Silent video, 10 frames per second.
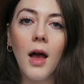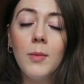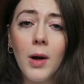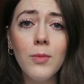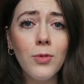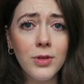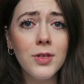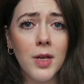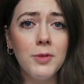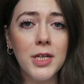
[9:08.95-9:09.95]
And while we're on the
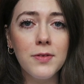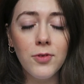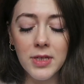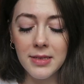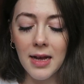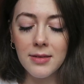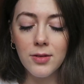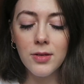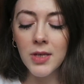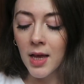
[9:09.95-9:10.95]
subject of all these
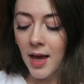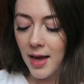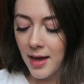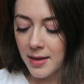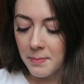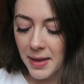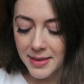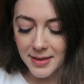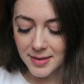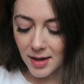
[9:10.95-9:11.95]
tassels, I made
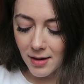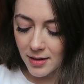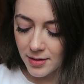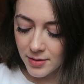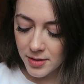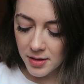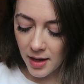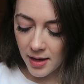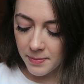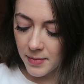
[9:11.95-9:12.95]
this garland
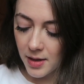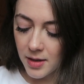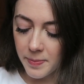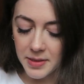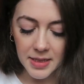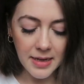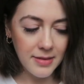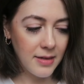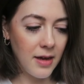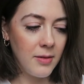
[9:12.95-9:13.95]
a couple of days
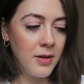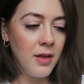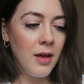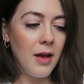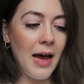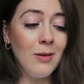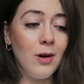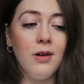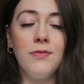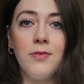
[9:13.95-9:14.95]
ago out
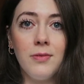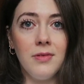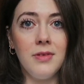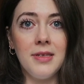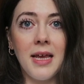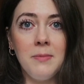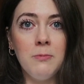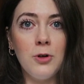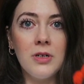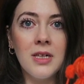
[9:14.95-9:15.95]
of the same
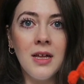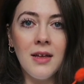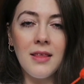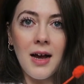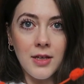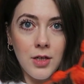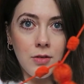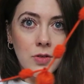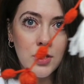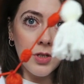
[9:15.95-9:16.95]
wool that I
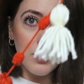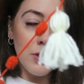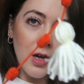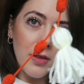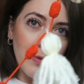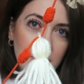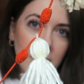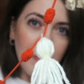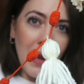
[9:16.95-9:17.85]
used to do the other ones on the